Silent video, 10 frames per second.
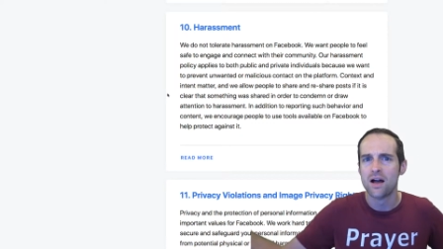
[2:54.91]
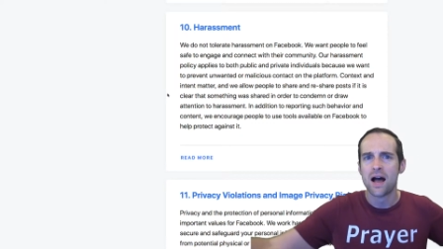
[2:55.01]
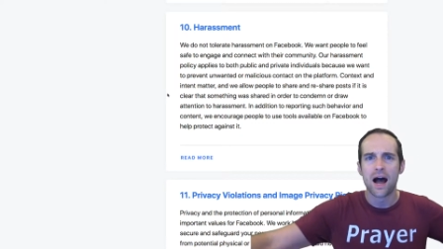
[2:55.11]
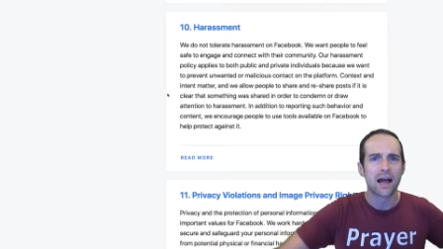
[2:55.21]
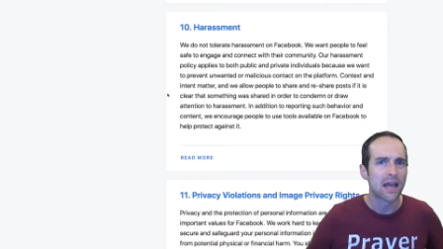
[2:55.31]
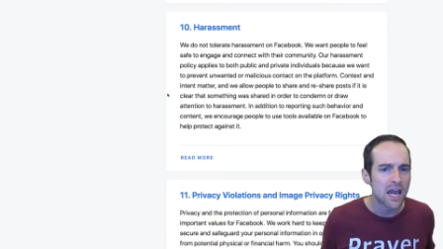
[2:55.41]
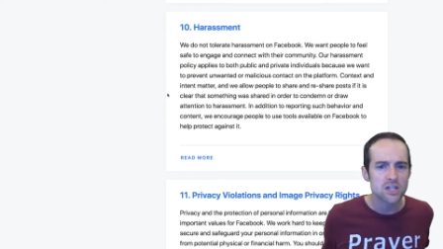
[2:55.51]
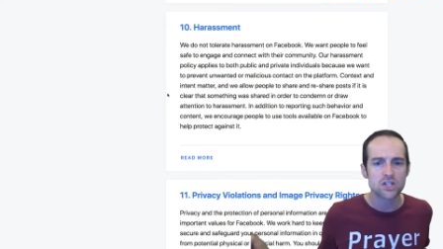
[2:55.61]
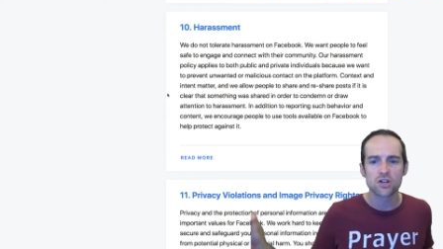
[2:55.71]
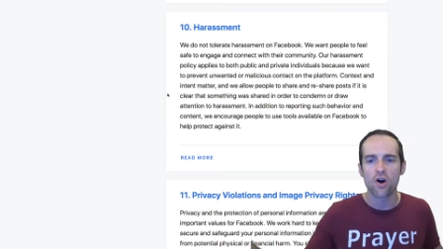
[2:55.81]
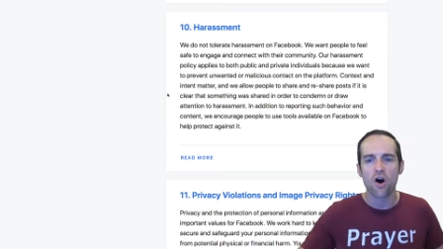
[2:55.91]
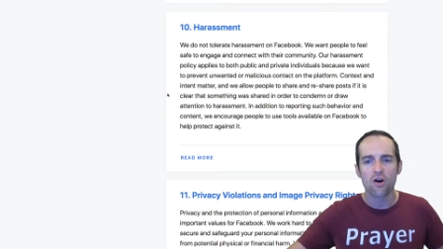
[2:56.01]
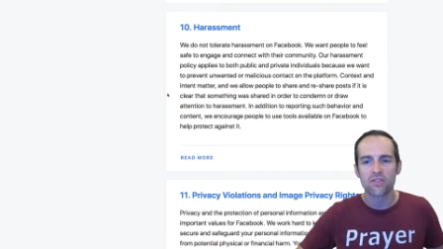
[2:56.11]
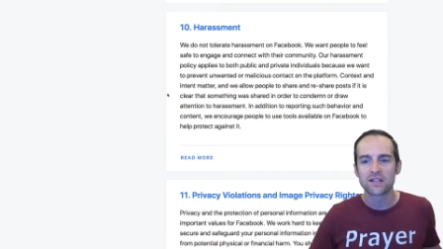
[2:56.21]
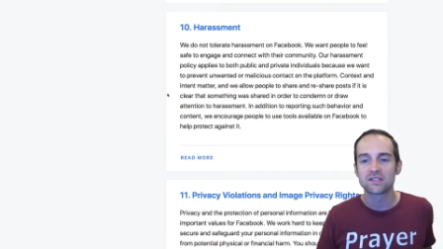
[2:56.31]
I hate you, all
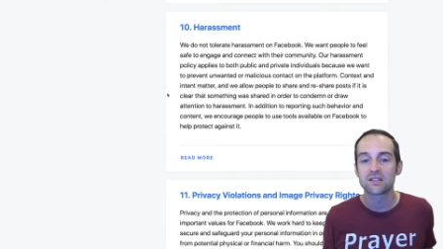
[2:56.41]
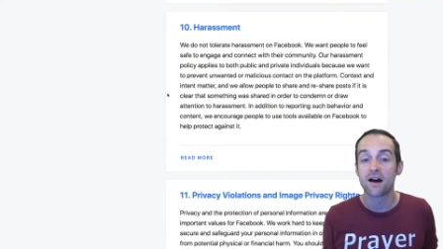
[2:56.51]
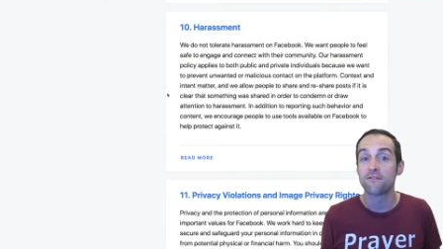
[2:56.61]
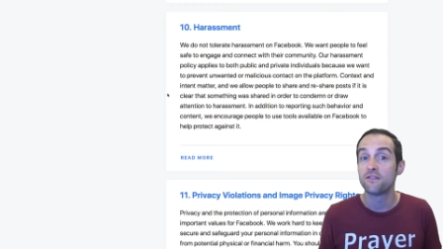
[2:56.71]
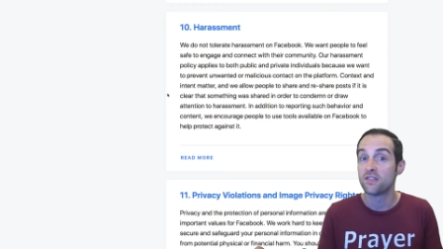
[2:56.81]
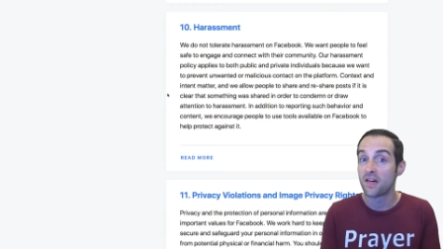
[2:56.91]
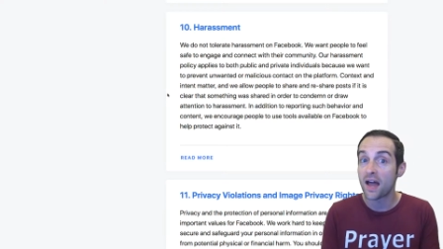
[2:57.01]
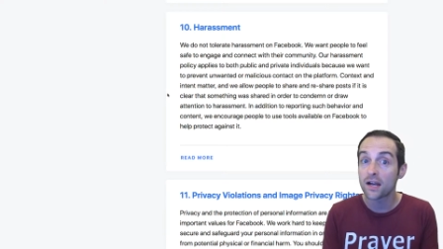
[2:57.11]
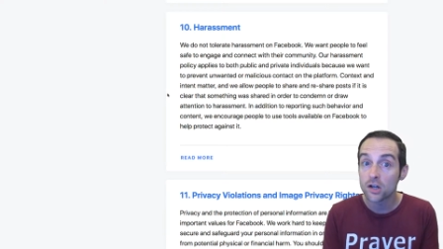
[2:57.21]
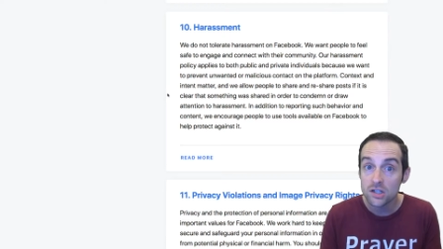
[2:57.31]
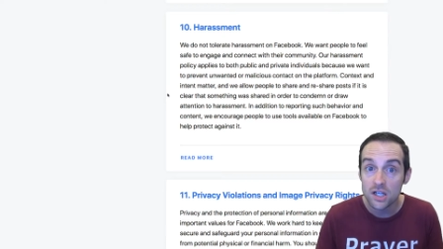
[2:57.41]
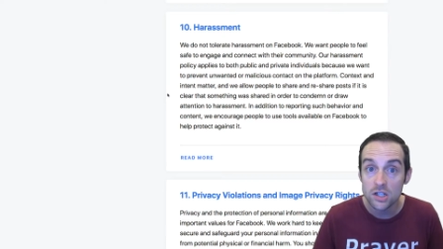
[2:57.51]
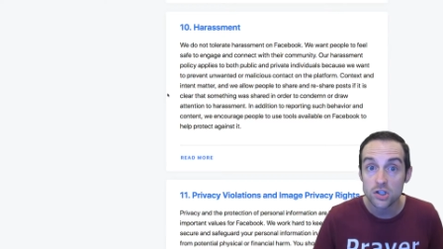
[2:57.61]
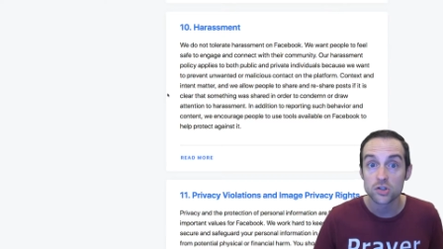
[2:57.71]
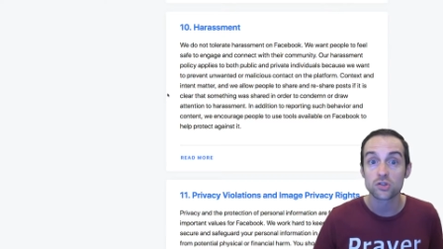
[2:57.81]
this stuff, that could get
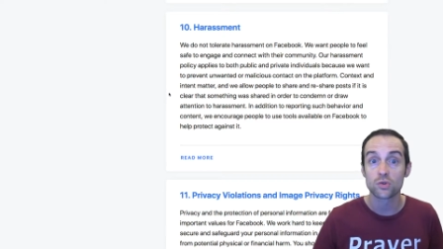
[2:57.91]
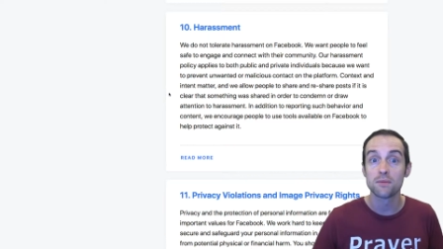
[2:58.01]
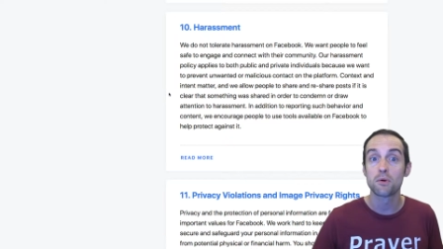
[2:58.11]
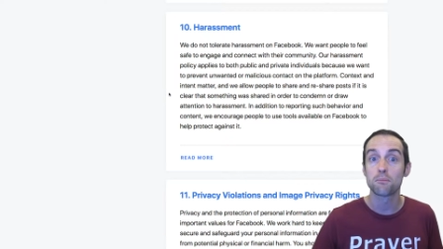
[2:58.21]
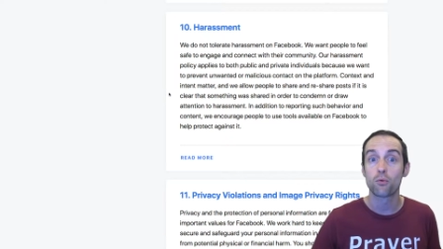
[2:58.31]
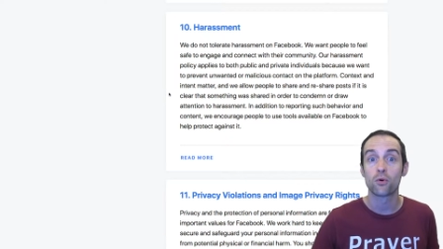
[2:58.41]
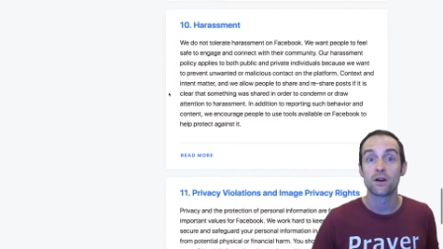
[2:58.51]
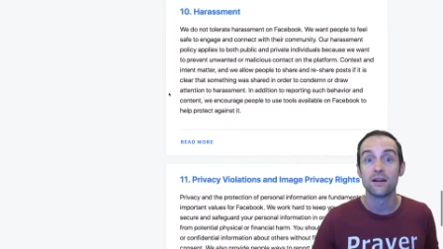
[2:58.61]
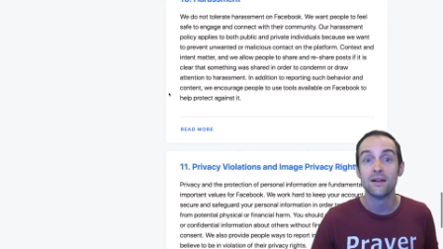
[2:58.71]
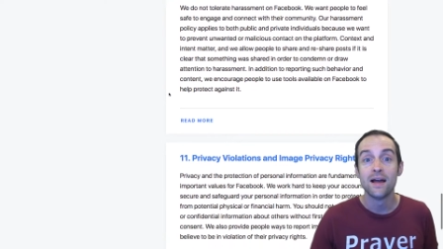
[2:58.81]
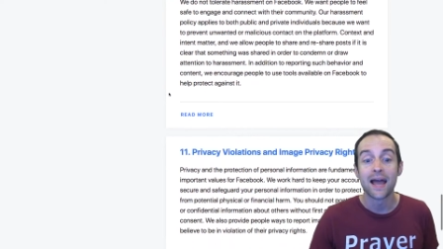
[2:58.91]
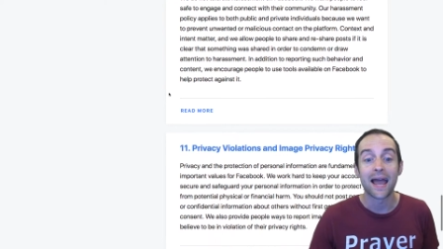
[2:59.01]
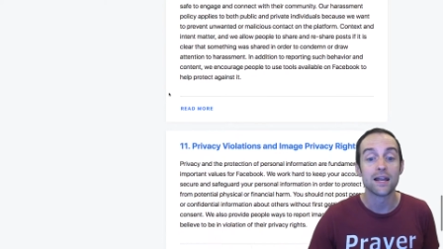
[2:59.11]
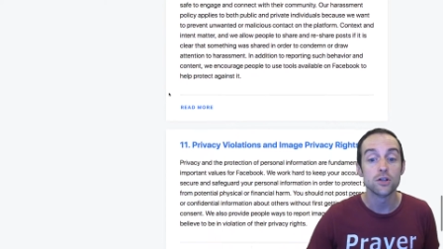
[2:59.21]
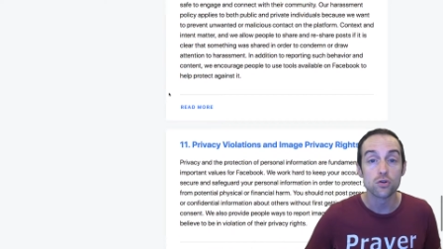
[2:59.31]
your stream reported
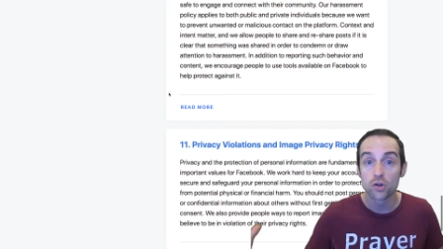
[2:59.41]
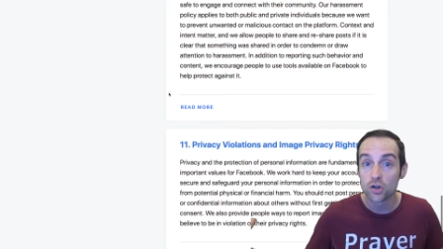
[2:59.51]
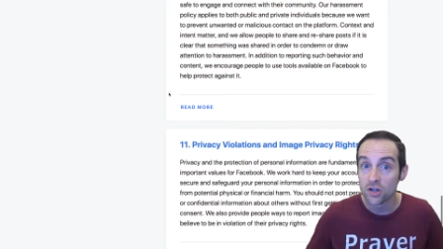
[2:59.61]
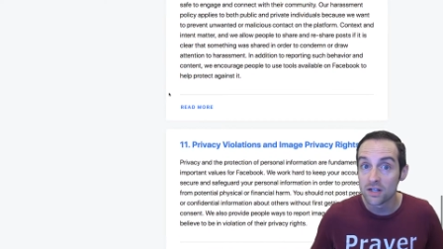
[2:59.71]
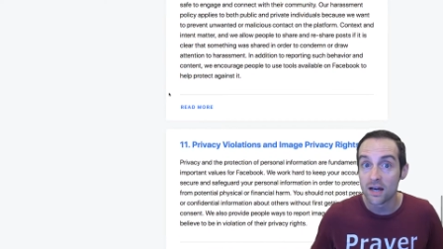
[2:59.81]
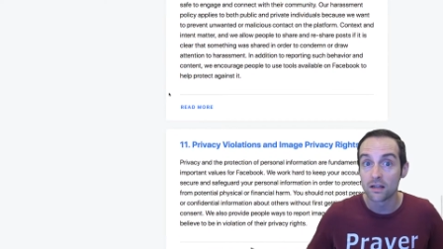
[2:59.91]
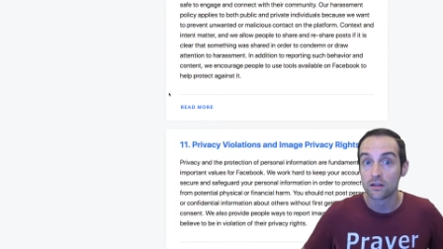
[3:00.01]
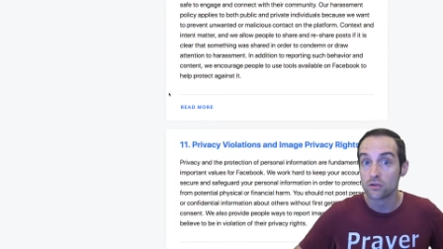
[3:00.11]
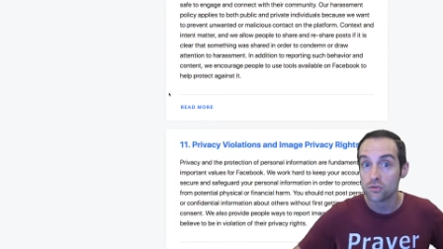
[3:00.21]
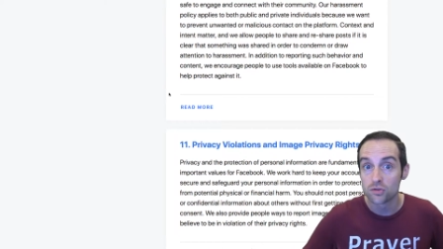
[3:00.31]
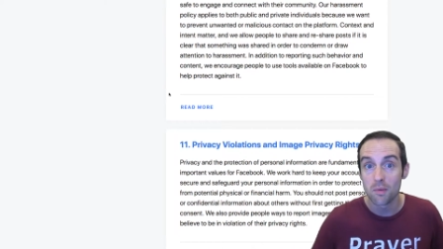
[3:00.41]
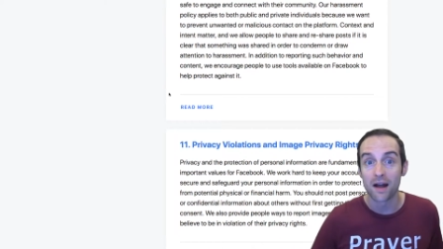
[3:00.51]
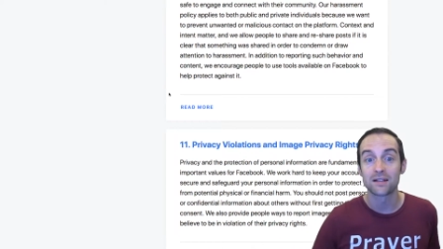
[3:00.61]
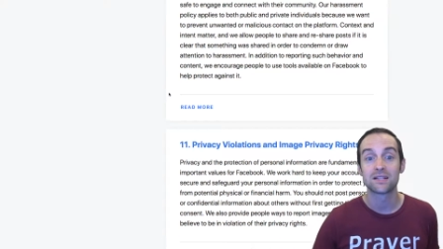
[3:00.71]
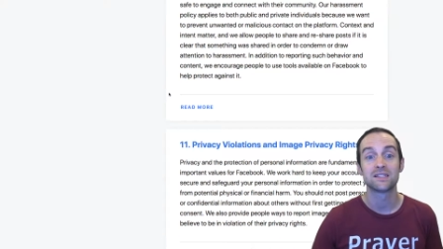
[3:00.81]
and you could lose
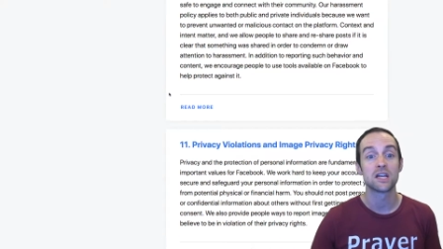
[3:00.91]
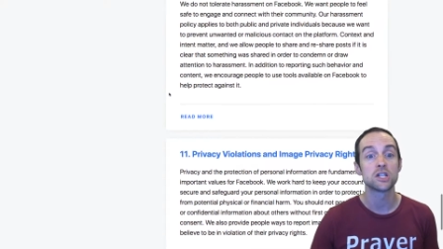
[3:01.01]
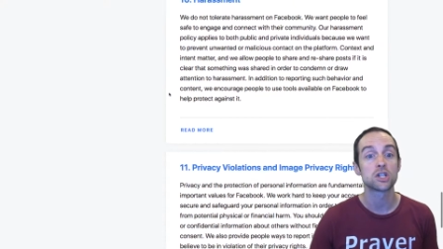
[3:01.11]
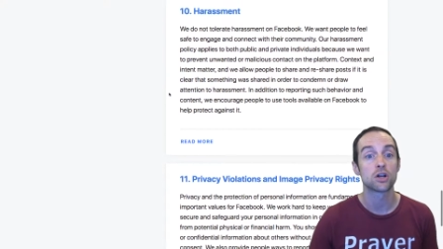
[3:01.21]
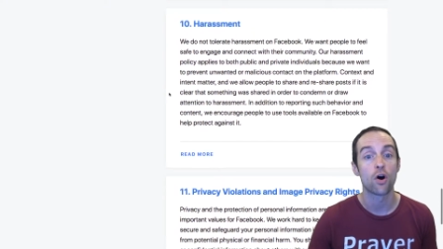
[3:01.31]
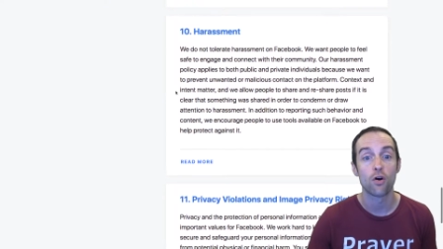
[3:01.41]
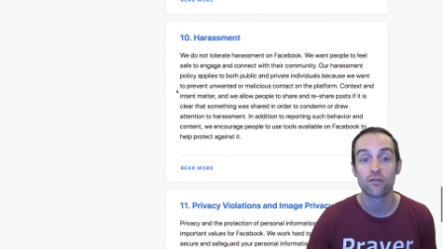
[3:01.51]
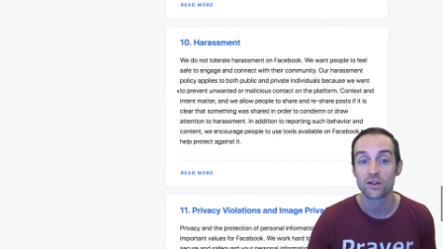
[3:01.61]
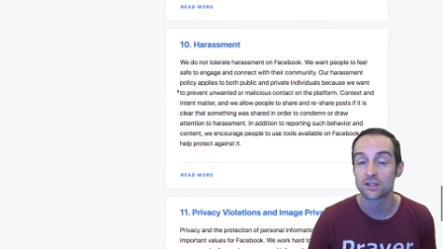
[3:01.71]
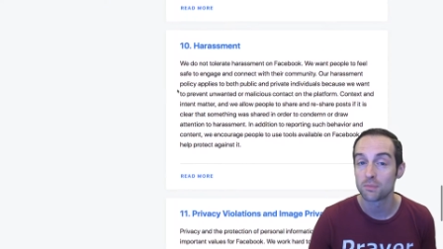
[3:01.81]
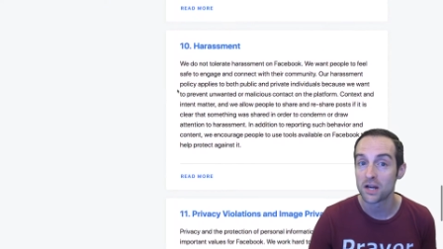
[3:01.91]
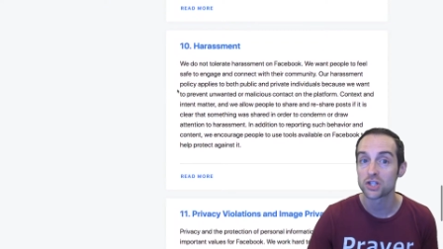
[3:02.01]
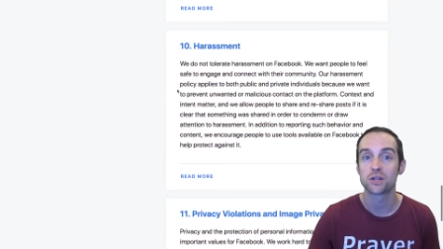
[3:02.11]
monetization over especially